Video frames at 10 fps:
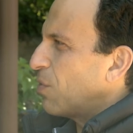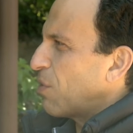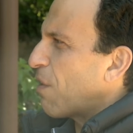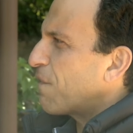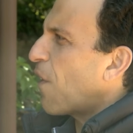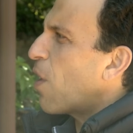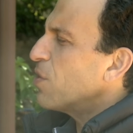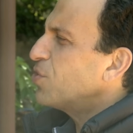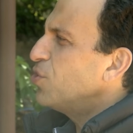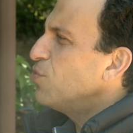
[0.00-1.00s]
There are
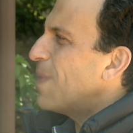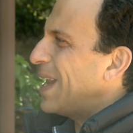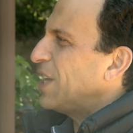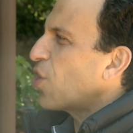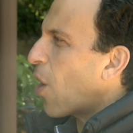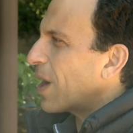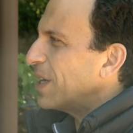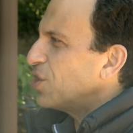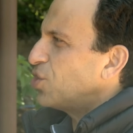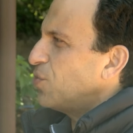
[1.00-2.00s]
far too many
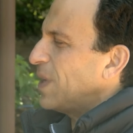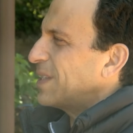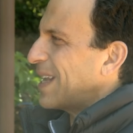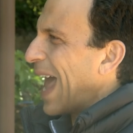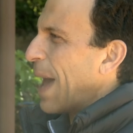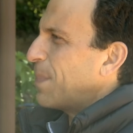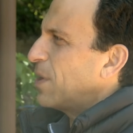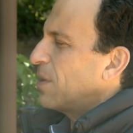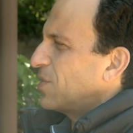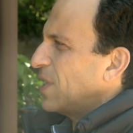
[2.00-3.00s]
targeted shootings that happen
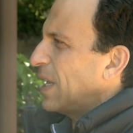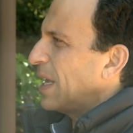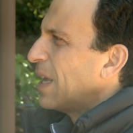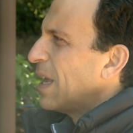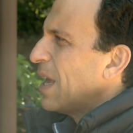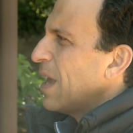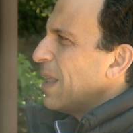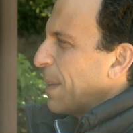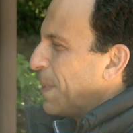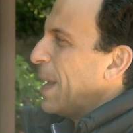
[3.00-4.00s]
in our city
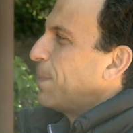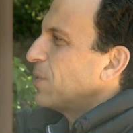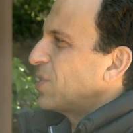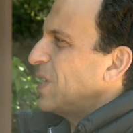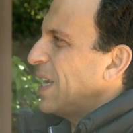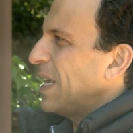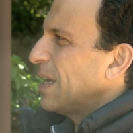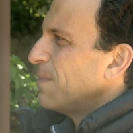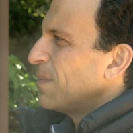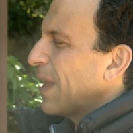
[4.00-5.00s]
that people
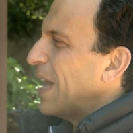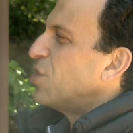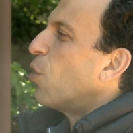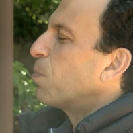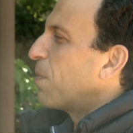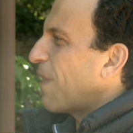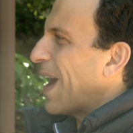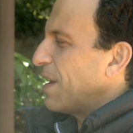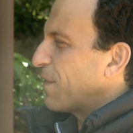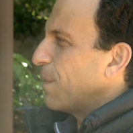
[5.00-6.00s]
see and don't
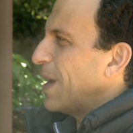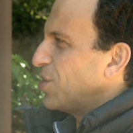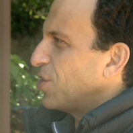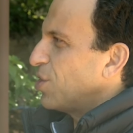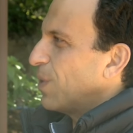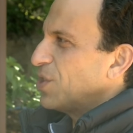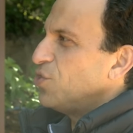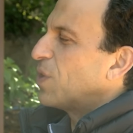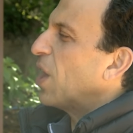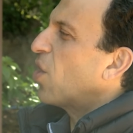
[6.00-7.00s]
provide information to us.
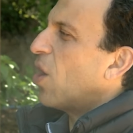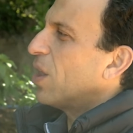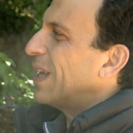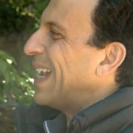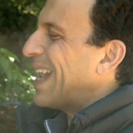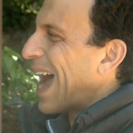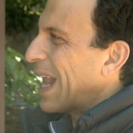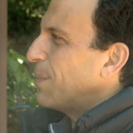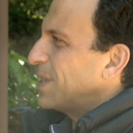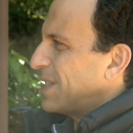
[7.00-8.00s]
You can call an
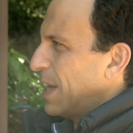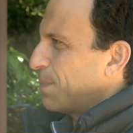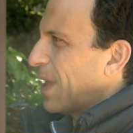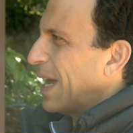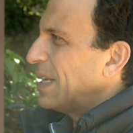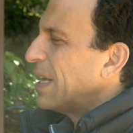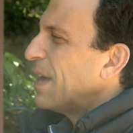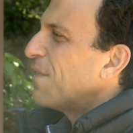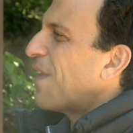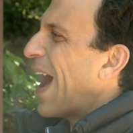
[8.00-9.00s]
anonymous tip line
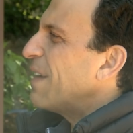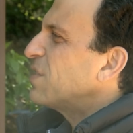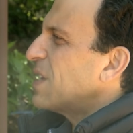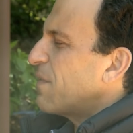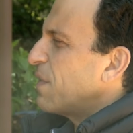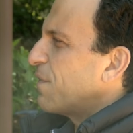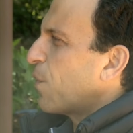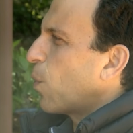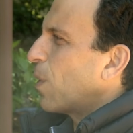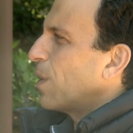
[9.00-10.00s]

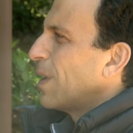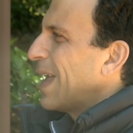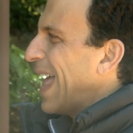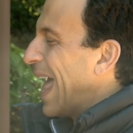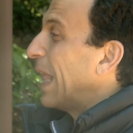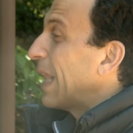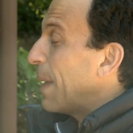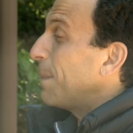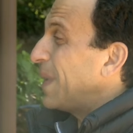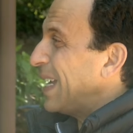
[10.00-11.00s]
574
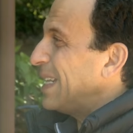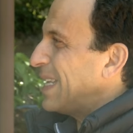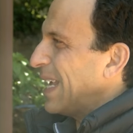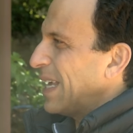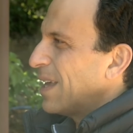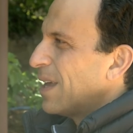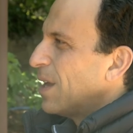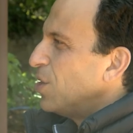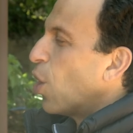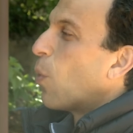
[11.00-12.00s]
LMPD.
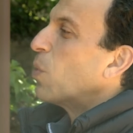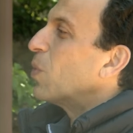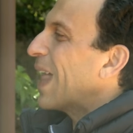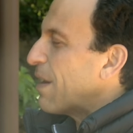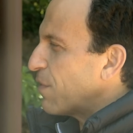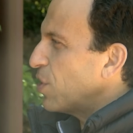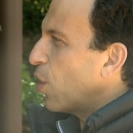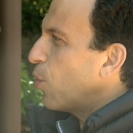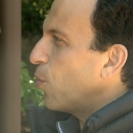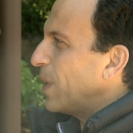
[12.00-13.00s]
No one will ever
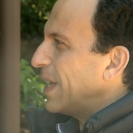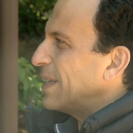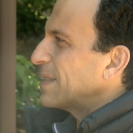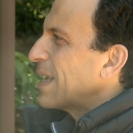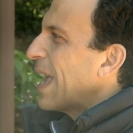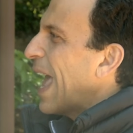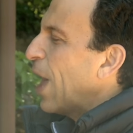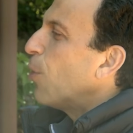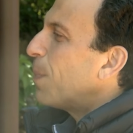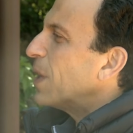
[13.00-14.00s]
know who it is.
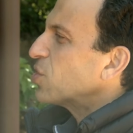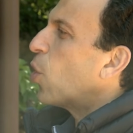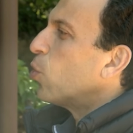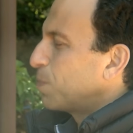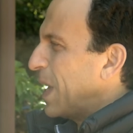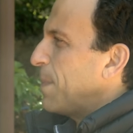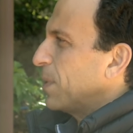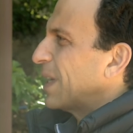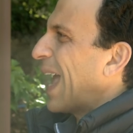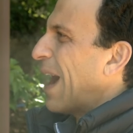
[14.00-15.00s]
Help us hold
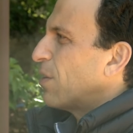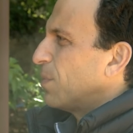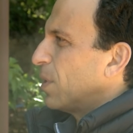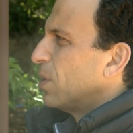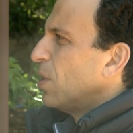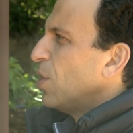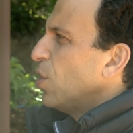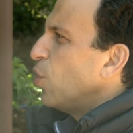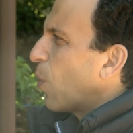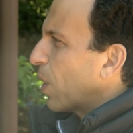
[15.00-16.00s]
people accountable
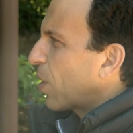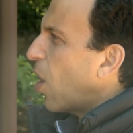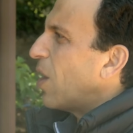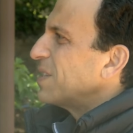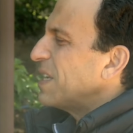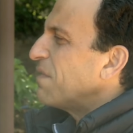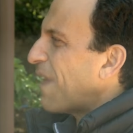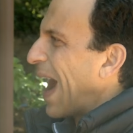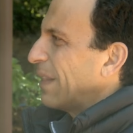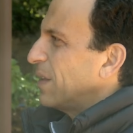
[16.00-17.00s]
who are causing
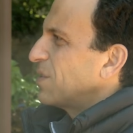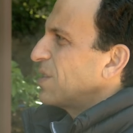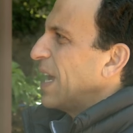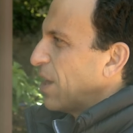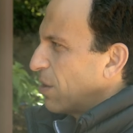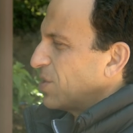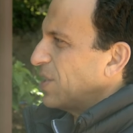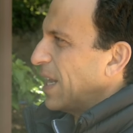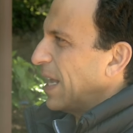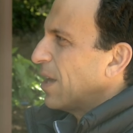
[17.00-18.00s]
violence in our
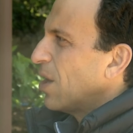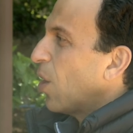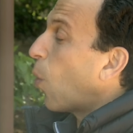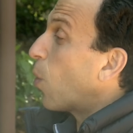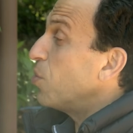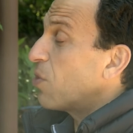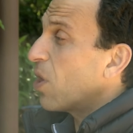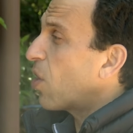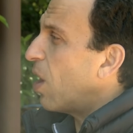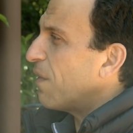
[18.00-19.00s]
city. Or you
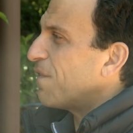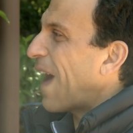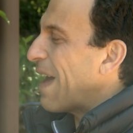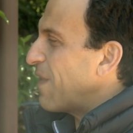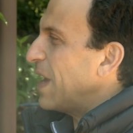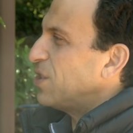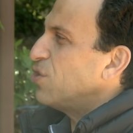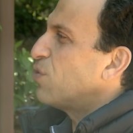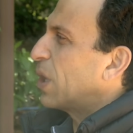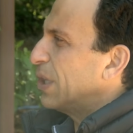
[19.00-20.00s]
can call
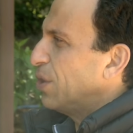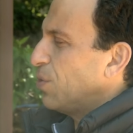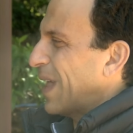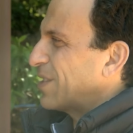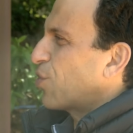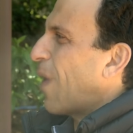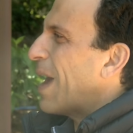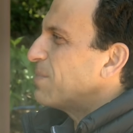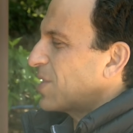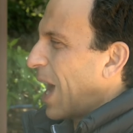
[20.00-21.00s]
582 CLUE, that's
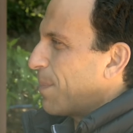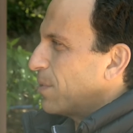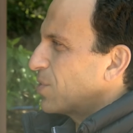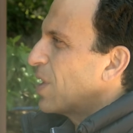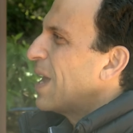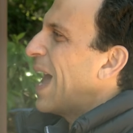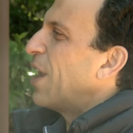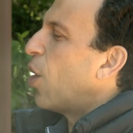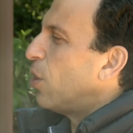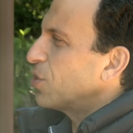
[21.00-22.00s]
Crime Stoppers,
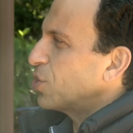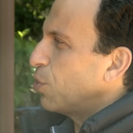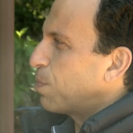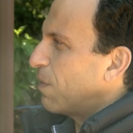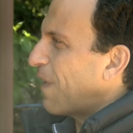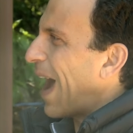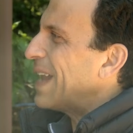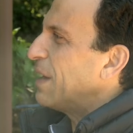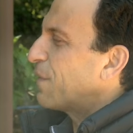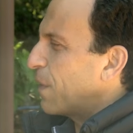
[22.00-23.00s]
and also
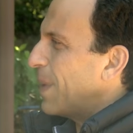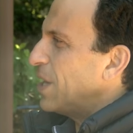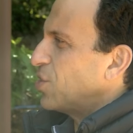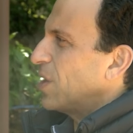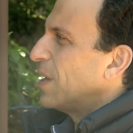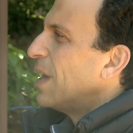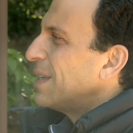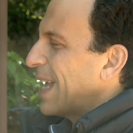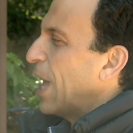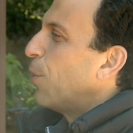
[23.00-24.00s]
provide information
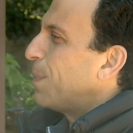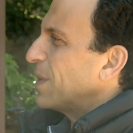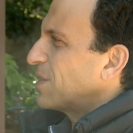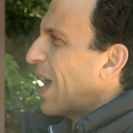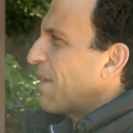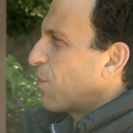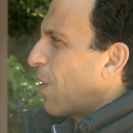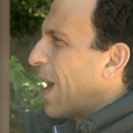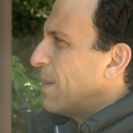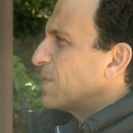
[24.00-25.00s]
to help us solve
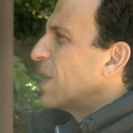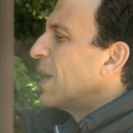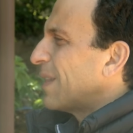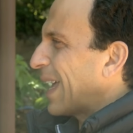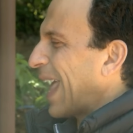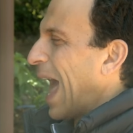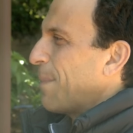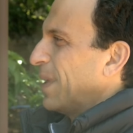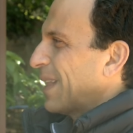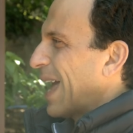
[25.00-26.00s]
crimes like
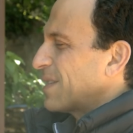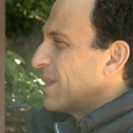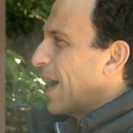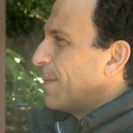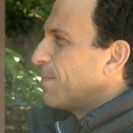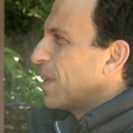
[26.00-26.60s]
happened last night.